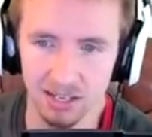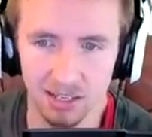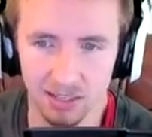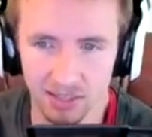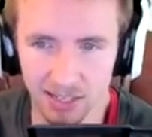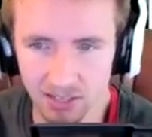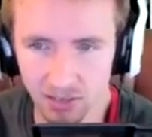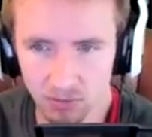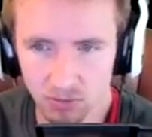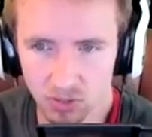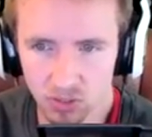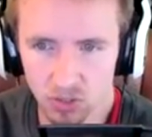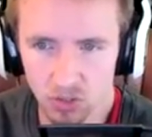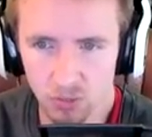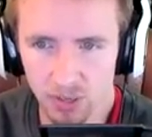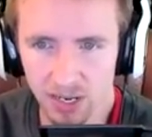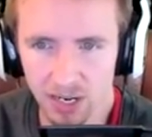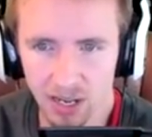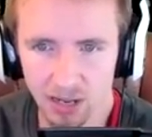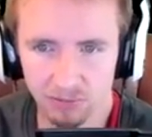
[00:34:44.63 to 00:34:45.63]
They don't do
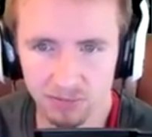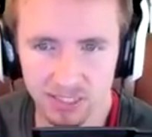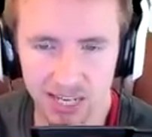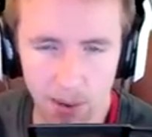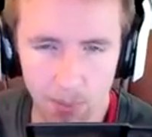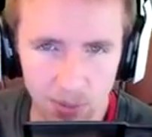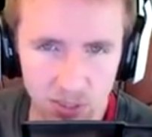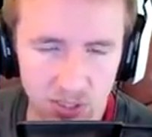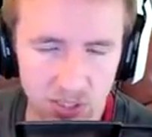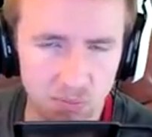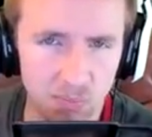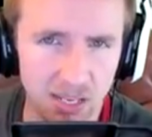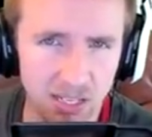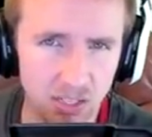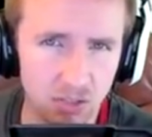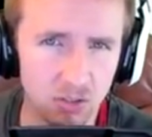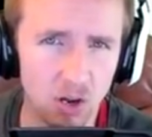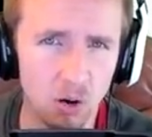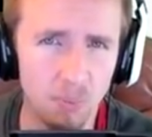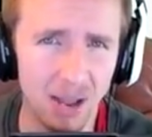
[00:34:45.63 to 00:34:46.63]
enough damage to make you
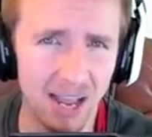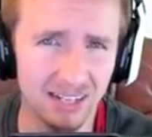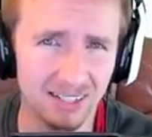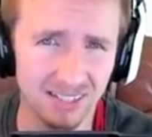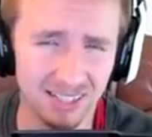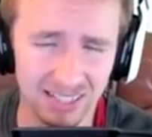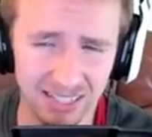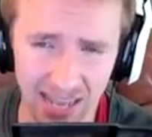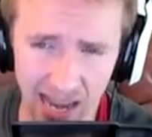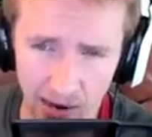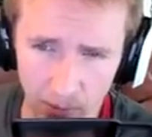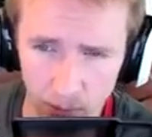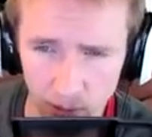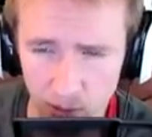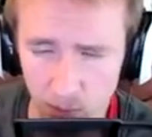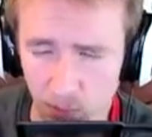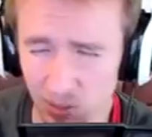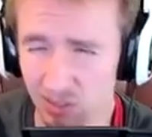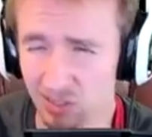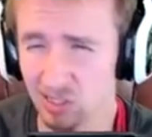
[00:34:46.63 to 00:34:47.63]
go back to the garage,
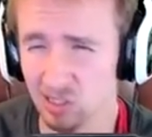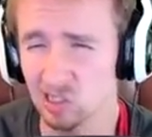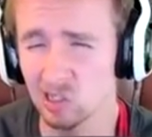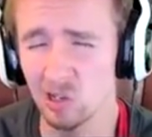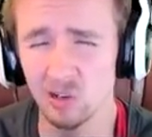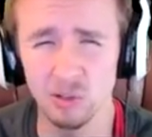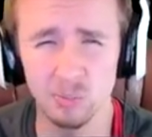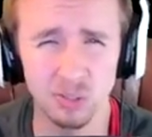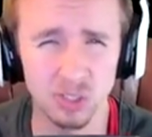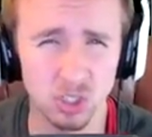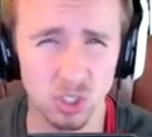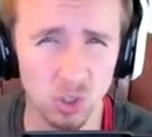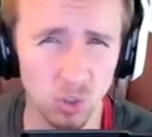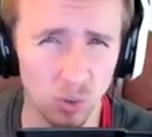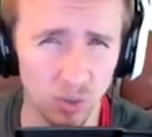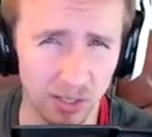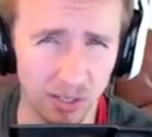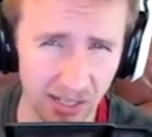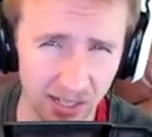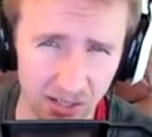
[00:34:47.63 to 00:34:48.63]
but slowly but
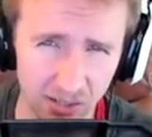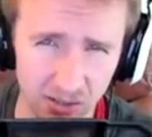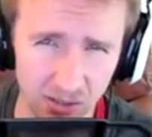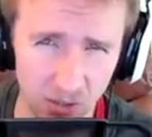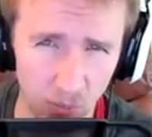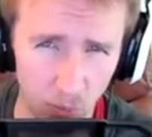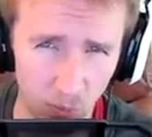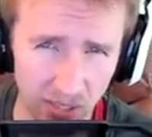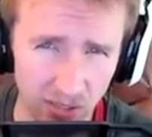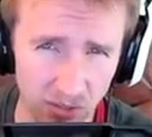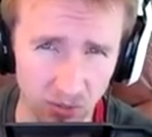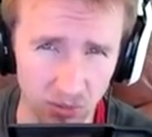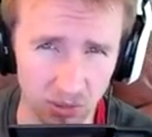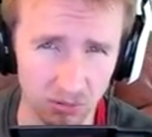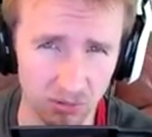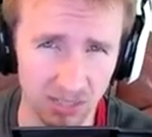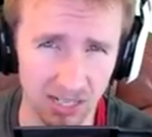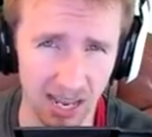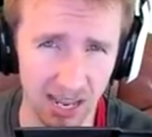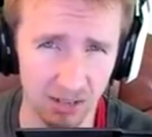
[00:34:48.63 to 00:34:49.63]
surely they're going to whittle you
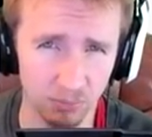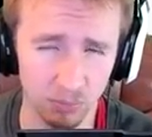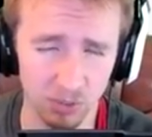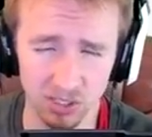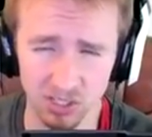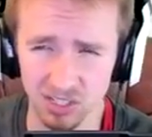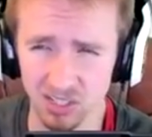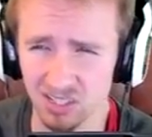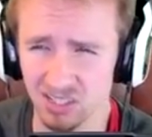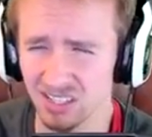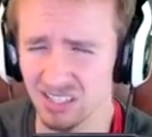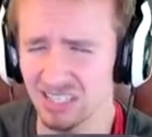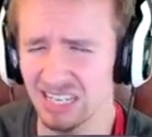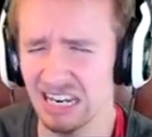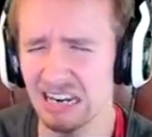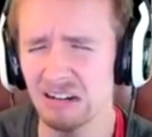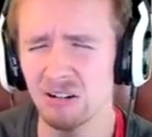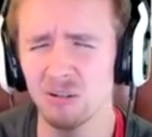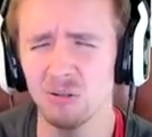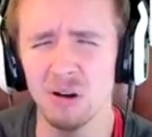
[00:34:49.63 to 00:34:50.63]
down, which is just
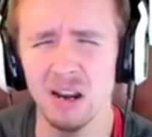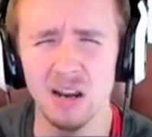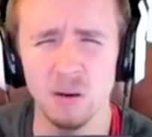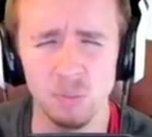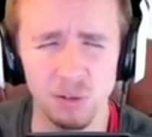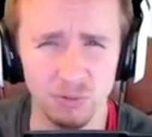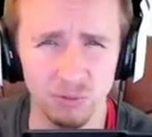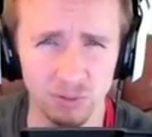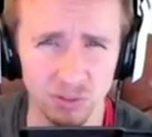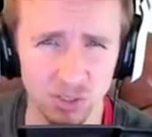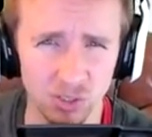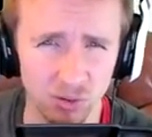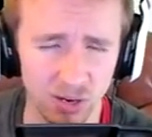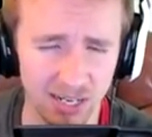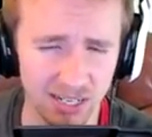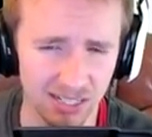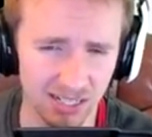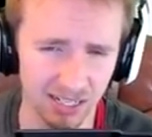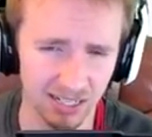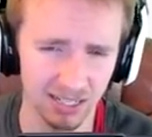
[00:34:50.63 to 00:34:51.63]
incredibly
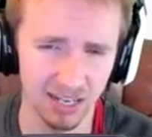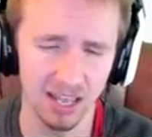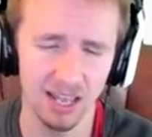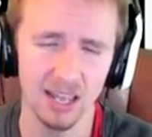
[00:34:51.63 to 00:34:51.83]
frustrating.